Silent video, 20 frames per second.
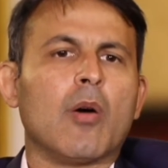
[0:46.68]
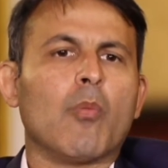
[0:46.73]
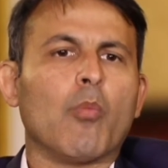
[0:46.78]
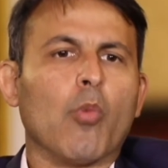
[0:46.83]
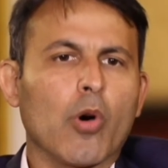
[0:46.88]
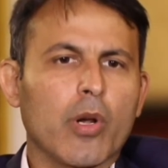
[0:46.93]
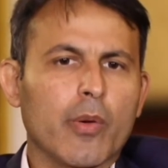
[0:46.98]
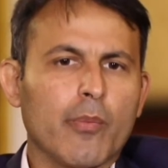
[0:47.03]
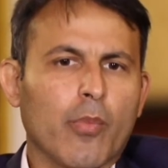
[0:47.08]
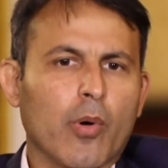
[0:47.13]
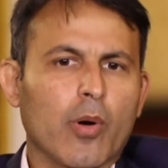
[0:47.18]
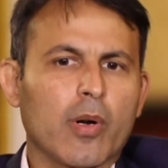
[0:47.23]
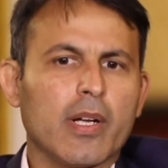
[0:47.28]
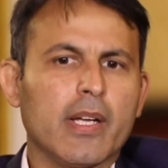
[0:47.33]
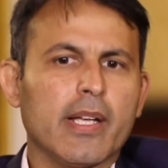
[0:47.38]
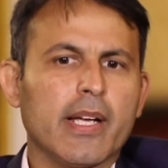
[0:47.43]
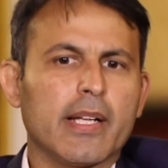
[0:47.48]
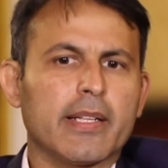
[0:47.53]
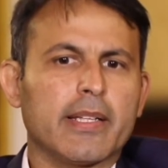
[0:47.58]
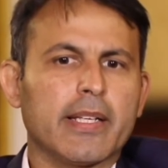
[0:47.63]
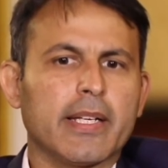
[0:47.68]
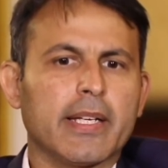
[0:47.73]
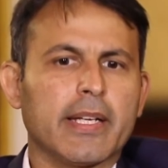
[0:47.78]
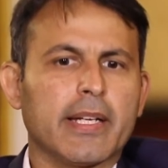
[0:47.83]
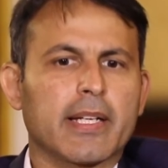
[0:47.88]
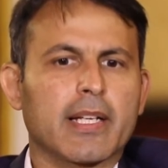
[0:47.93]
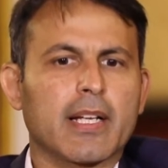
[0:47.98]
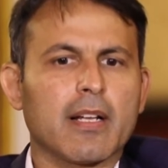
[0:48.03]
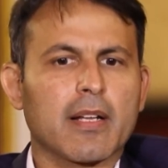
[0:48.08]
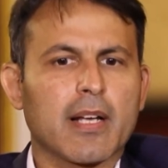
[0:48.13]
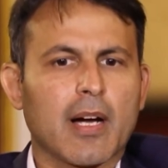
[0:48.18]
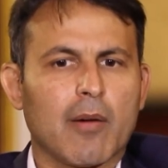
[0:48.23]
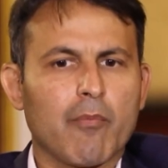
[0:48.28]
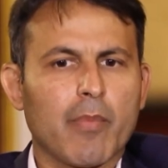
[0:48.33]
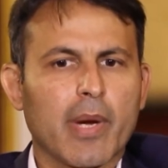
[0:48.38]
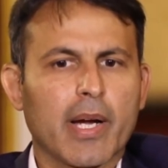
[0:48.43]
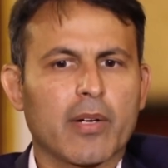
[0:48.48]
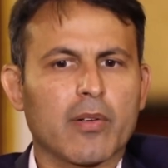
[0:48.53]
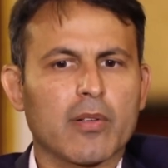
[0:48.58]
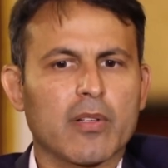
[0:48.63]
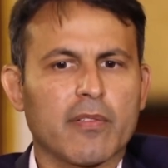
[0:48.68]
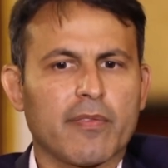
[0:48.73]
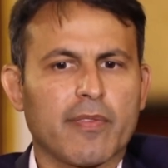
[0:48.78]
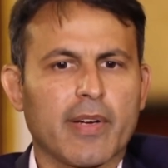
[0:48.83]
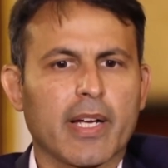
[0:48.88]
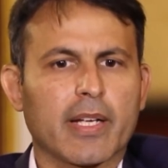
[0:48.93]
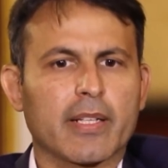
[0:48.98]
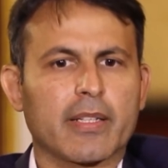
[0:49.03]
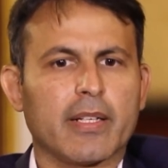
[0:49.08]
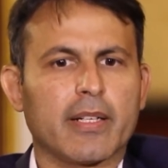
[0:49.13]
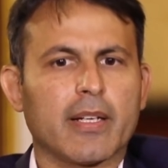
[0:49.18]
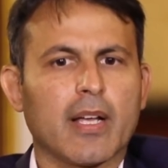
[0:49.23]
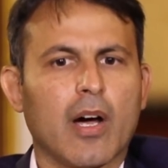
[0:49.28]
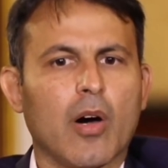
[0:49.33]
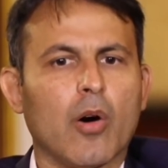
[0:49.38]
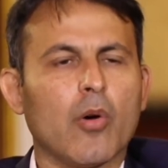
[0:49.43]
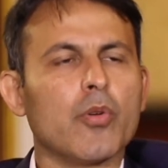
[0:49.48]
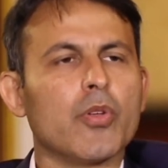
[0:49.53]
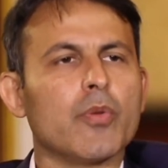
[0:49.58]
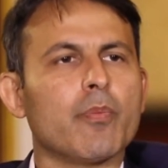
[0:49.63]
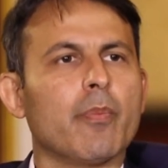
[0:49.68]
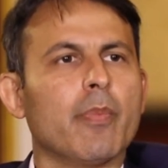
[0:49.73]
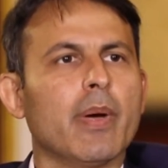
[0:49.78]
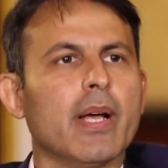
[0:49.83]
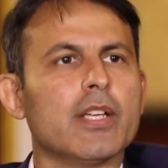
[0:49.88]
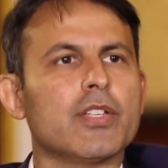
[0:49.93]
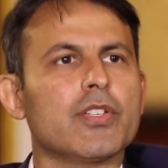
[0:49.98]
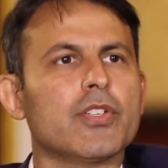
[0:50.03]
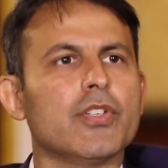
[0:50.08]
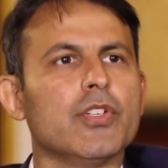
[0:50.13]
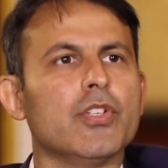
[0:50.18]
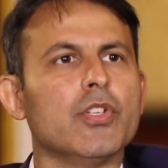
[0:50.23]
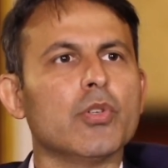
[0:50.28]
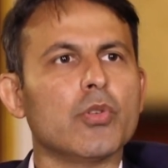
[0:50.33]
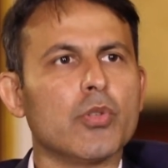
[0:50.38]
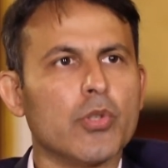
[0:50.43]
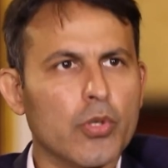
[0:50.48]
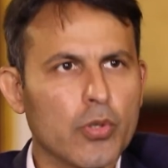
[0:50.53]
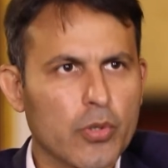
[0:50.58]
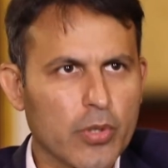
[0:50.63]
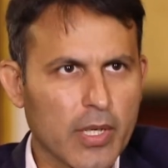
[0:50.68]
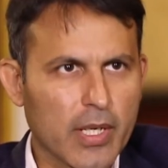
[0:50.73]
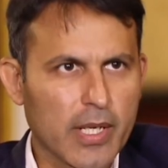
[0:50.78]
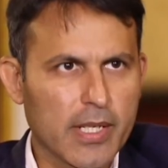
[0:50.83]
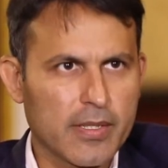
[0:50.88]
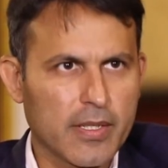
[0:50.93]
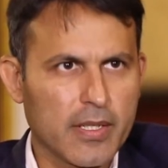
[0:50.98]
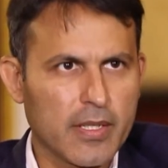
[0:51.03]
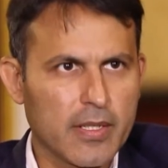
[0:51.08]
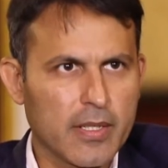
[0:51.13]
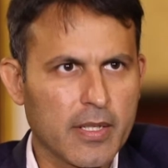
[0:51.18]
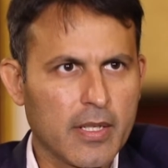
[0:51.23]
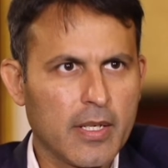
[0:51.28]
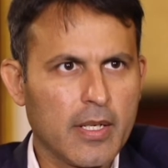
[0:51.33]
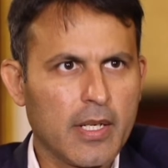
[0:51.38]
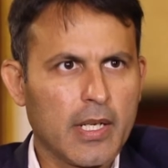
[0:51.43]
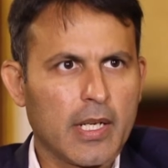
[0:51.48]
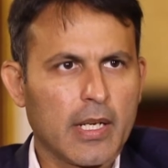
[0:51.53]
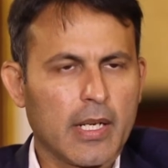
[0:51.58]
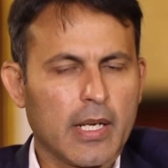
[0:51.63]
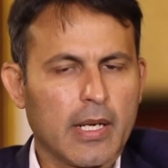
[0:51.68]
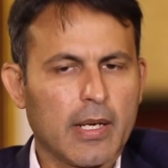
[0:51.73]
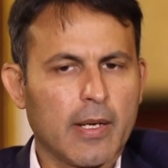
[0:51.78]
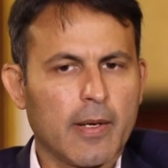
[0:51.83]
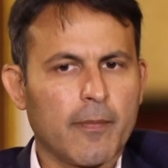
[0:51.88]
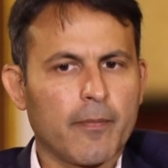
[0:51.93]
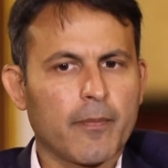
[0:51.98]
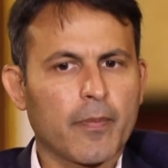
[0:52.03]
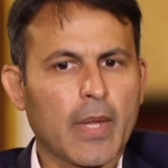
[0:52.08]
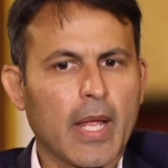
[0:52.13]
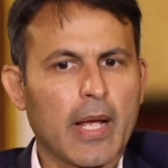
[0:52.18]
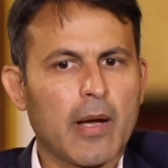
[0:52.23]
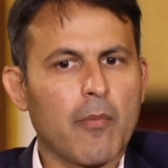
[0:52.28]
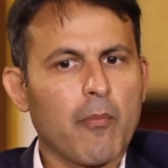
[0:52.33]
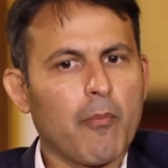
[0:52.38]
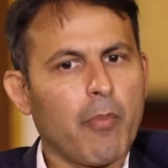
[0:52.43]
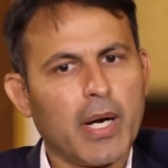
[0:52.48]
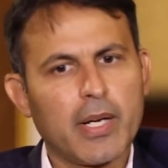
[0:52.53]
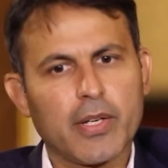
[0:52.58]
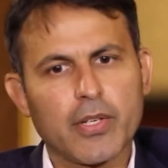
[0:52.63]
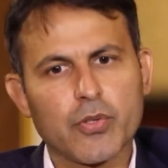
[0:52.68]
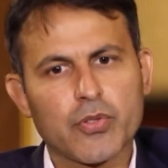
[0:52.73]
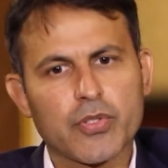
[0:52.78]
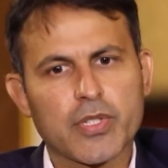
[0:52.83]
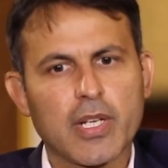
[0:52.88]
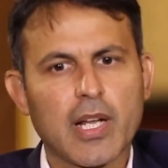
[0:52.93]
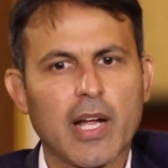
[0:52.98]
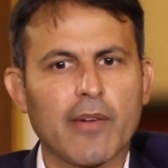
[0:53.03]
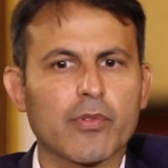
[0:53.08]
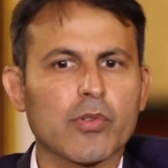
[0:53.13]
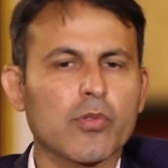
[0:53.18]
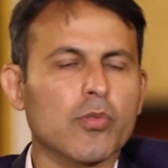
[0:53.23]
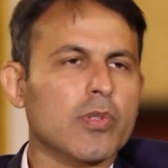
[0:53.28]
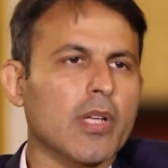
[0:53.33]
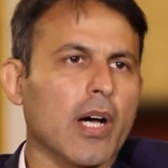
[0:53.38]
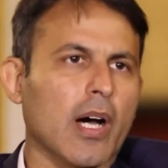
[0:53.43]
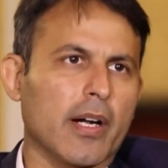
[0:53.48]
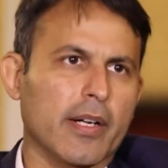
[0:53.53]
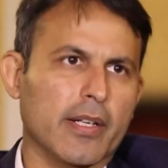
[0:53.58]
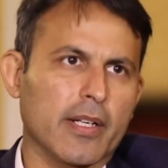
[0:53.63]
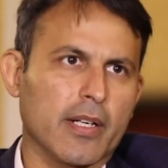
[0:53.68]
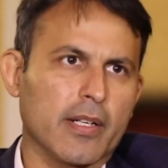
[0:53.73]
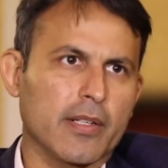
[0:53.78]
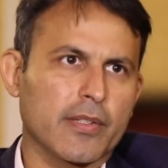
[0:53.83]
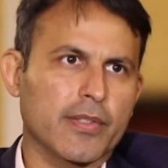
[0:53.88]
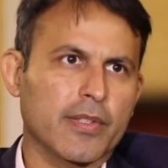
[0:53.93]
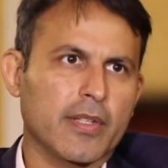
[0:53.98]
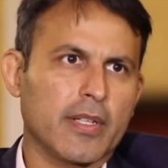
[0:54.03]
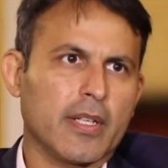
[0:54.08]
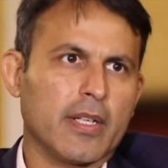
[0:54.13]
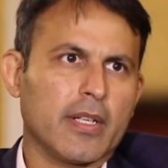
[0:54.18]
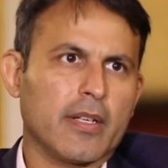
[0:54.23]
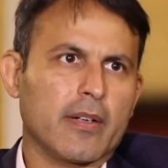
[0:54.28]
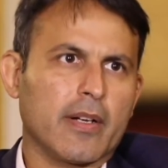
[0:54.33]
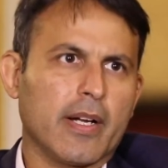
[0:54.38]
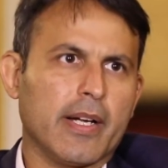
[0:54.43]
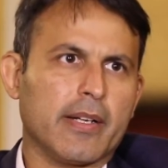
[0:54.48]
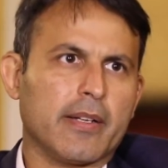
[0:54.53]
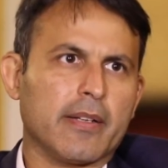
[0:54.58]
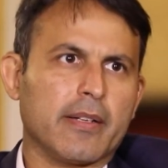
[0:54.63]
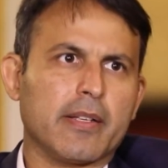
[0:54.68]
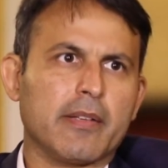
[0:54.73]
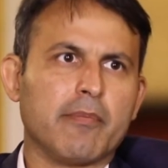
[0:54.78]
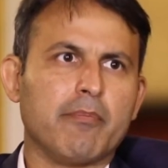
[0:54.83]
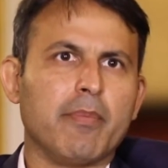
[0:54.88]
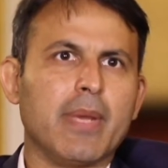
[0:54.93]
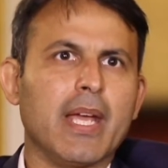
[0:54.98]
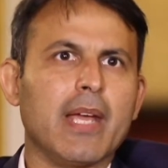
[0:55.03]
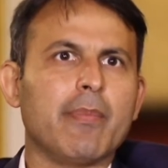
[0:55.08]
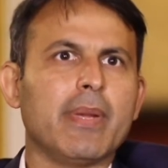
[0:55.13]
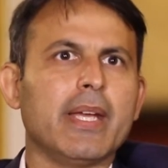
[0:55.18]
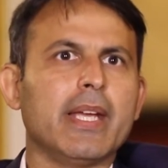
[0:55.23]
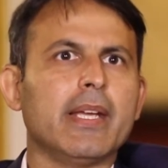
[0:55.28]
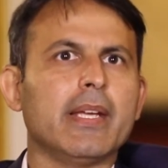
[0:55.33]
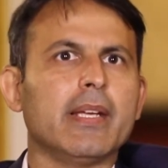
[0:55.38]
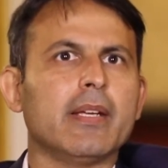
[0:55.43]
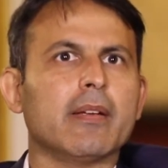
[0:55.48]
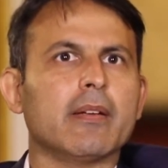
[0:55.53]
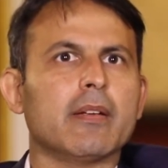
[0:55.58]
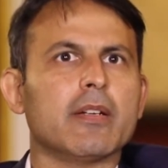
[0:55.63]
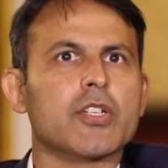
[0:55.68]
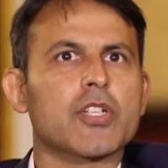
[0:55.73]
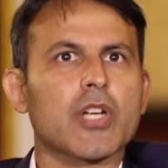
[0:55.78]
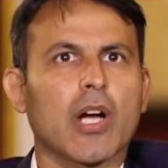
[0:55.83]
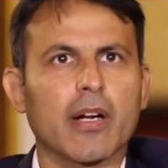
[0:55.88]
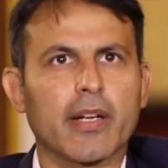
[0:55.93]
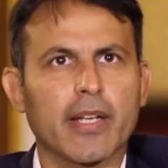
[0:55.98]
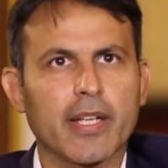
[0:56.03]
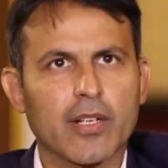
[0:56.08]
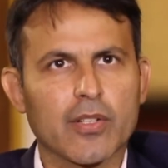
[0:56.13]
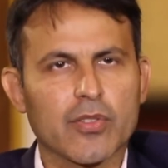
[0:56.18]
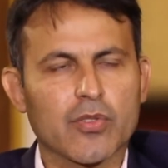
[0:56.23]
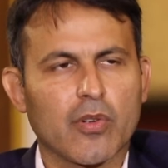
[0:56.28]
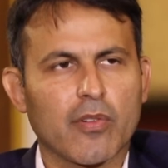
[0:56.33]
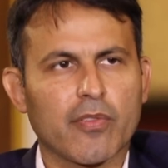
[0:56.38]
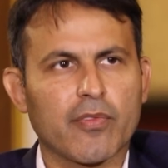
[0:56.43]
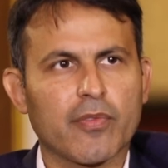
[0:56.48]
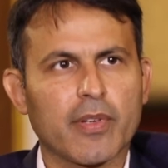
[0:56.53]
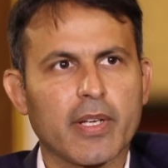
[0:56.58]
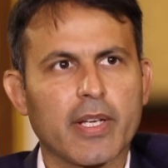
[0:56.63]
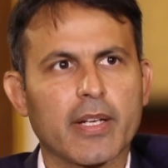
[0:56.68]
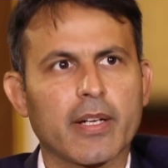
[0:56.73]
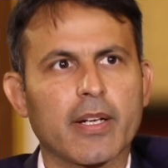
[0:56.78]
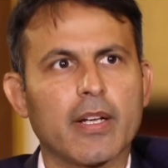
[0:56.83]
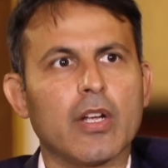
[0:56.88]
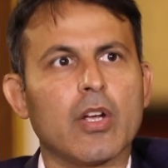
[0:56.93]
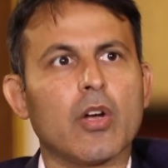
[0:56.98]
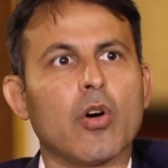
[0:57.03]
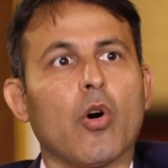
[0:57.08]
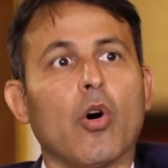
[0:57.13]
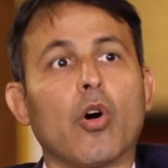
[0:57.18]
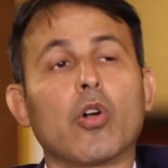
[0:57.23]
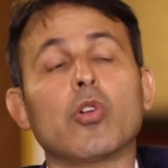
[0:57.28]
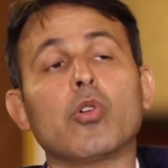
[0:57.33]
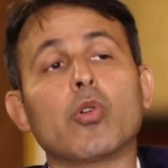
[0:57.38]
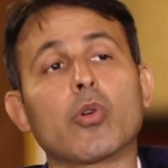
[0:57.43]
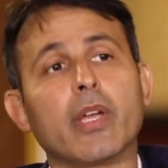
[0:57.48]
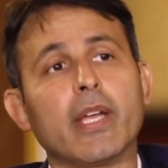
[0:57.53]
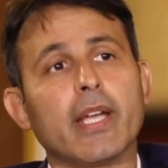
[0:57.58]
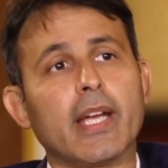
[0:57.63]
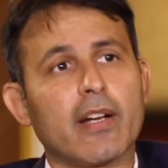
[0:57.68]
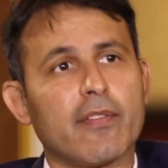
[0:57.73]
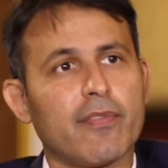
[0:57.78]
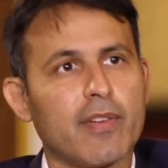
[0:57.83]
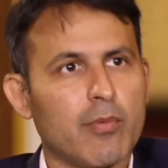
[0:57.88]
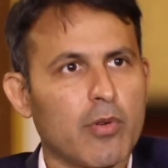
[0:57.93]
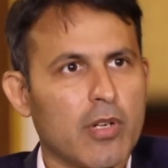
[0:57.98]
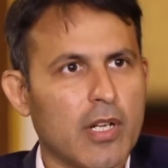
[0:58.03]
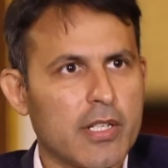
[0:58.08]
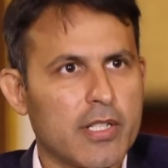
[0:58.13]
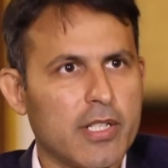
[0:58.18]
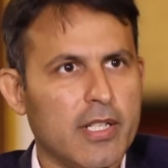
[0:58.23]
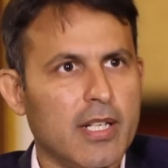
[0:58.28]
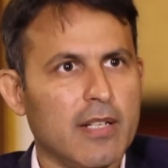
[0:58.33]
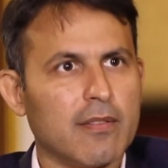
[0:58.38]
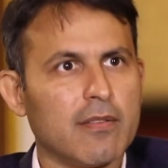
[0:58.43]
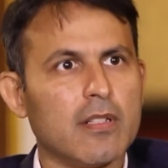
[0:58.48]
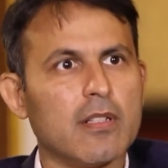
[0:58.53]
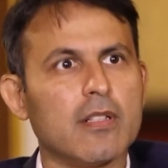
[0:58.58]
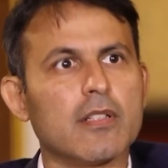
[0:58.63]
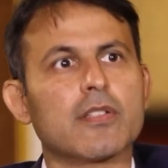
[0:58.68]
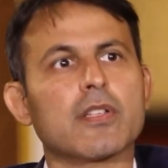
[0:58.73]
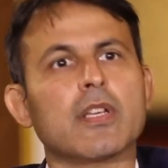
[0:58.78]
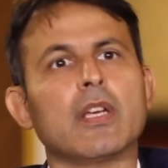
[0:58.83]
More importantly, I think it will come back to the fact that how best you utilize it. But you still have to do the hard yards, right? Maybe charting a software or looking at Fibonacci levels,